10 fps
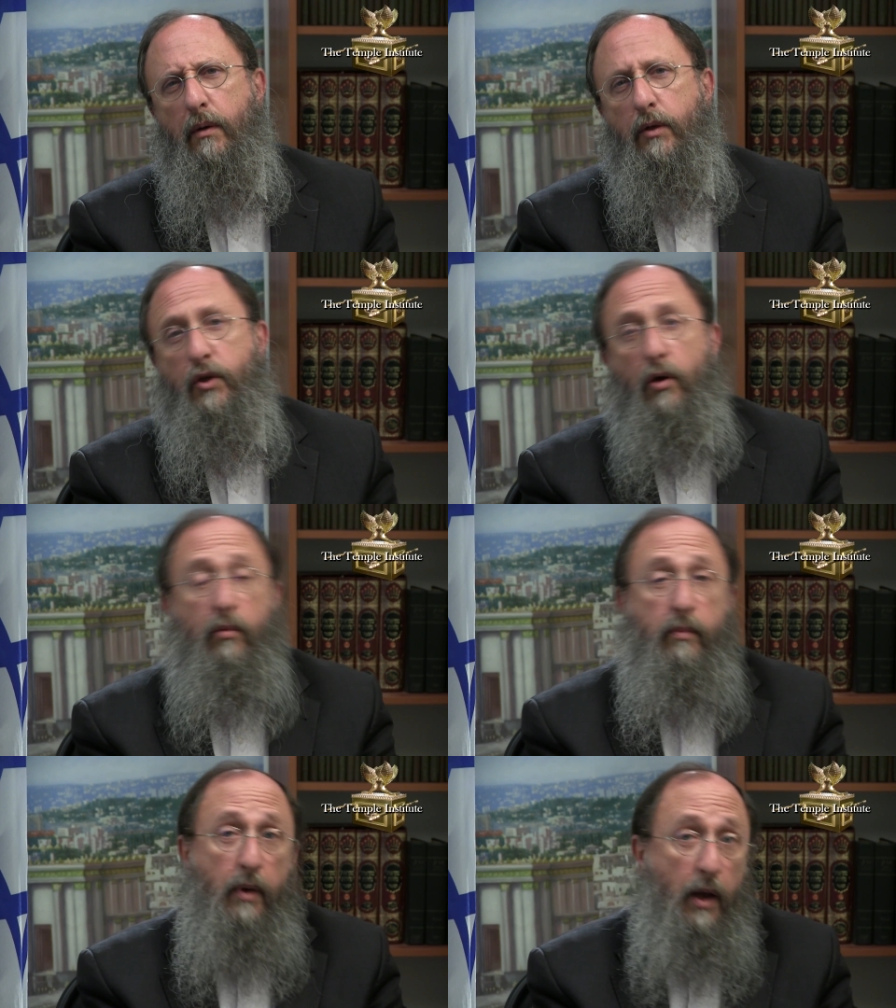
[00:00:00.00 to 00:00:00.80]

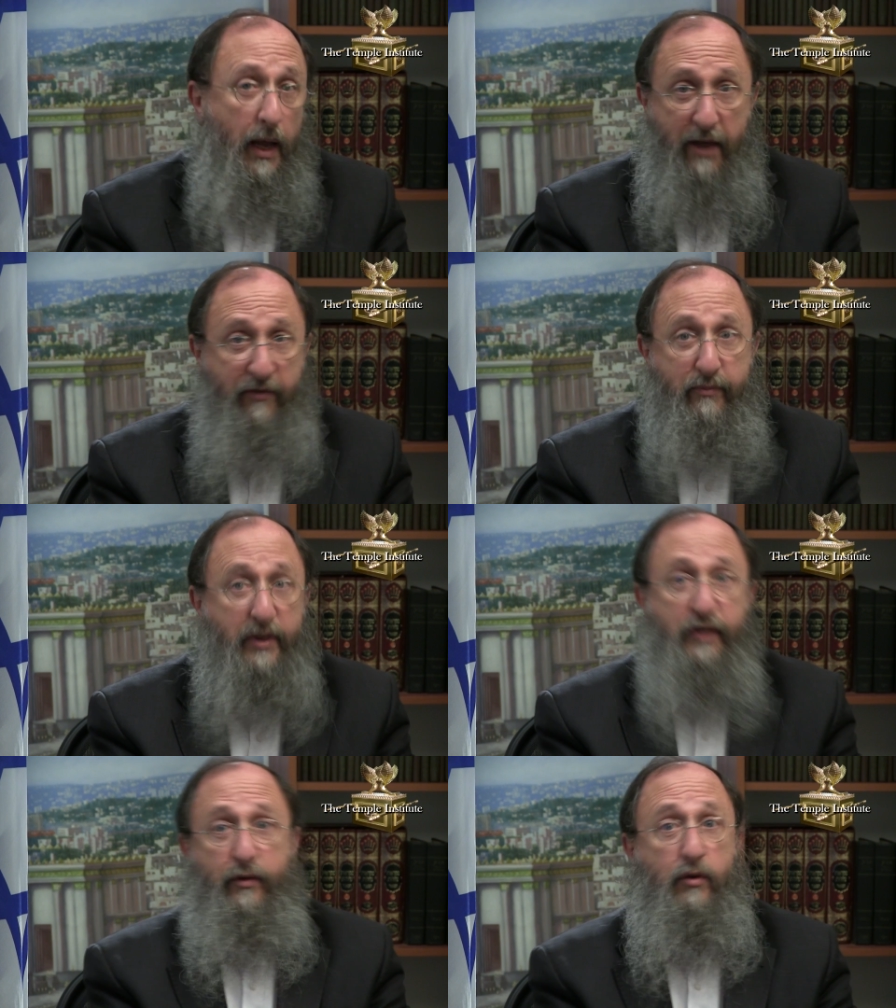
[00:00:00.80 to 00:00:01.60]
So if
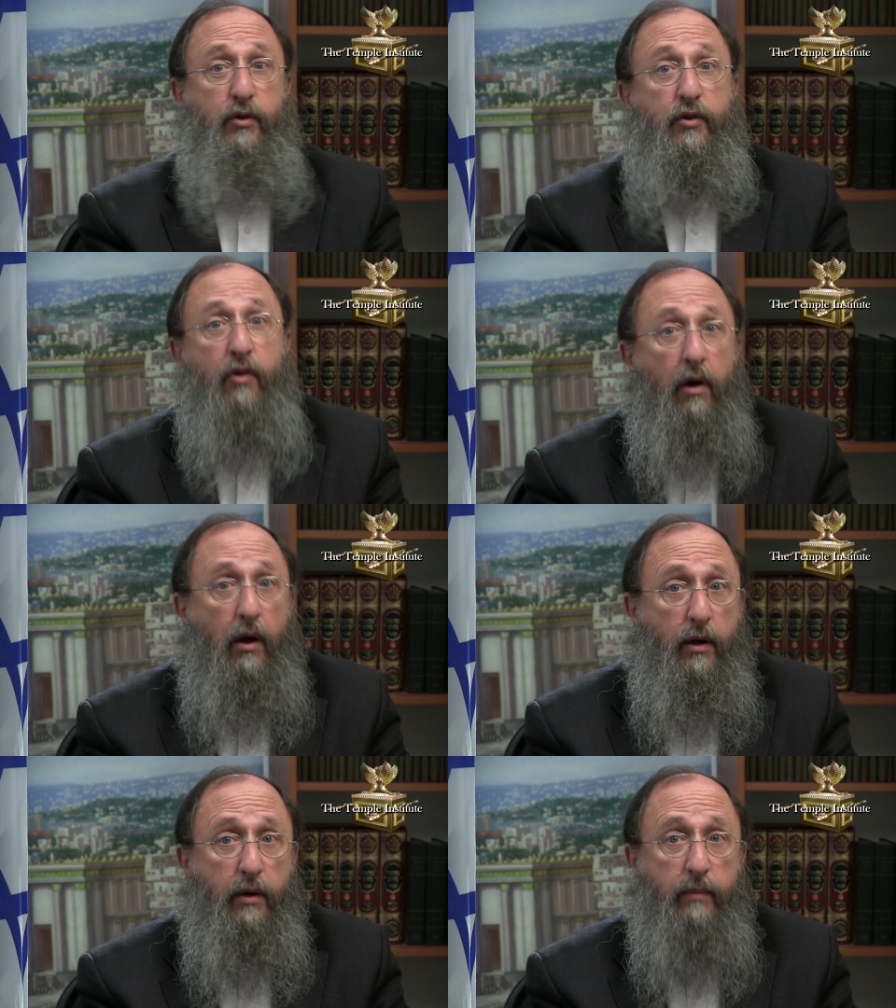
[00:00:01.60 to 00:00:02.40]
mitzvot could
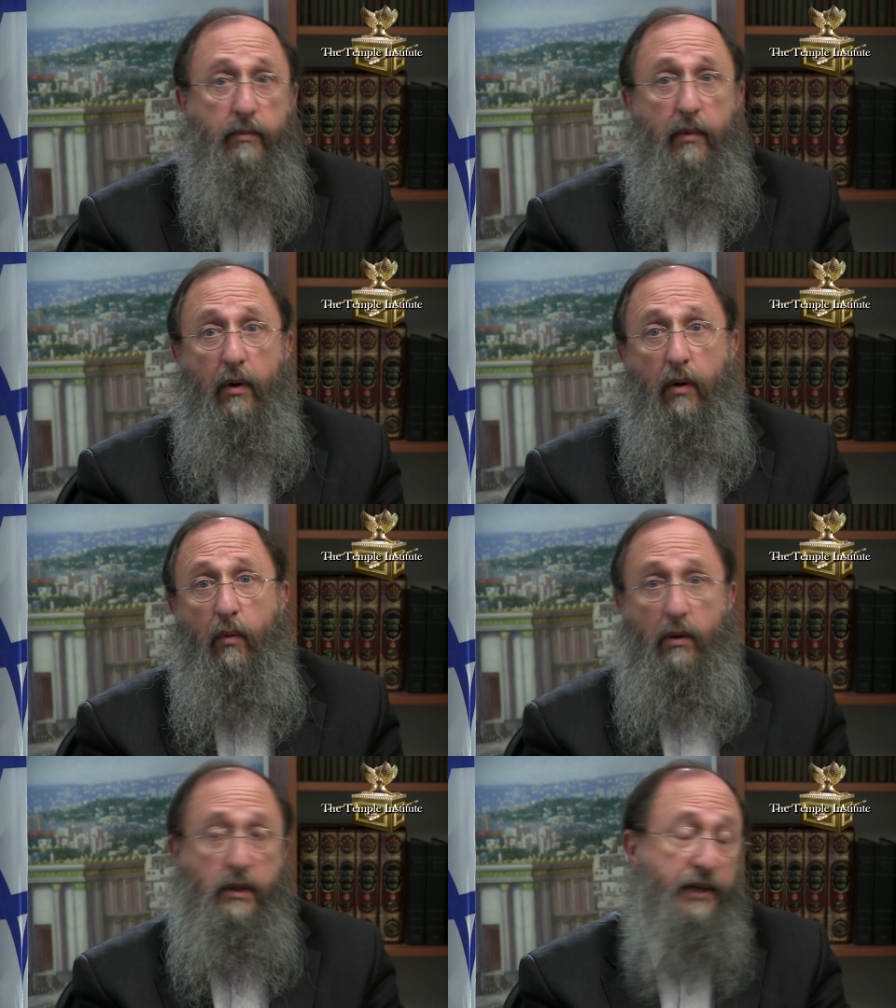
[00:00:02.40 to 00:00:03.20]
talk,
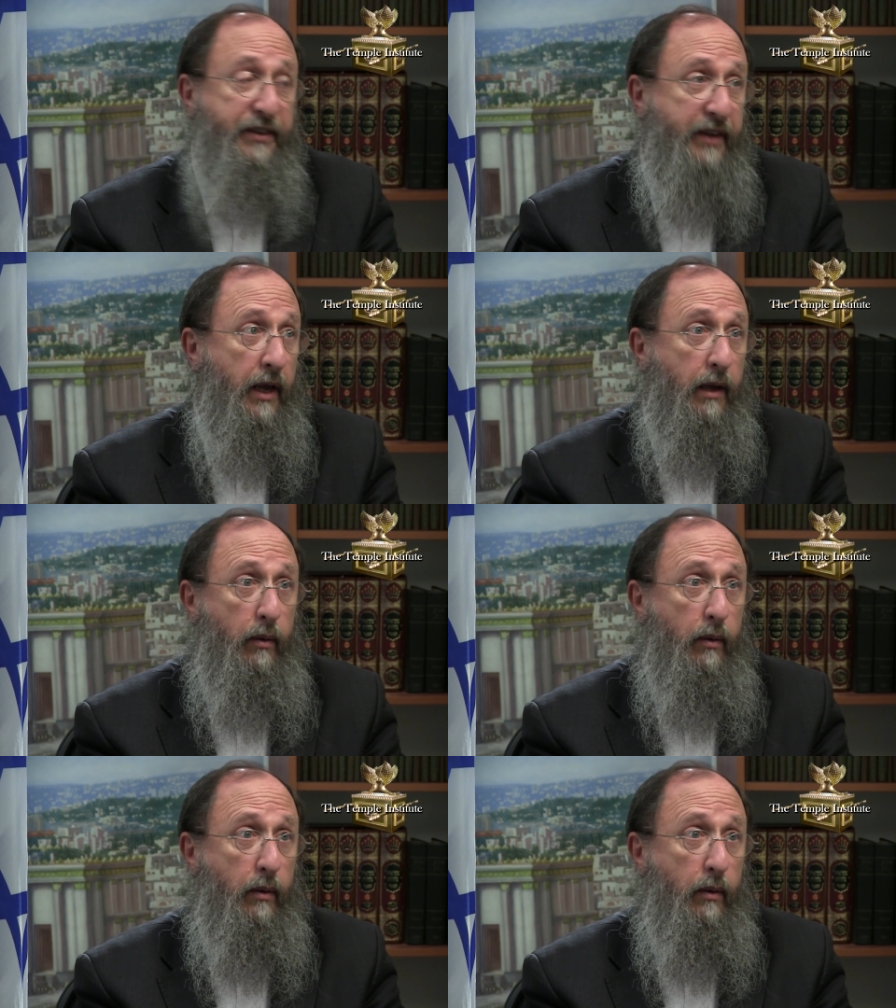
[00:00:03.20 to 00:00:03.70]
what would they say?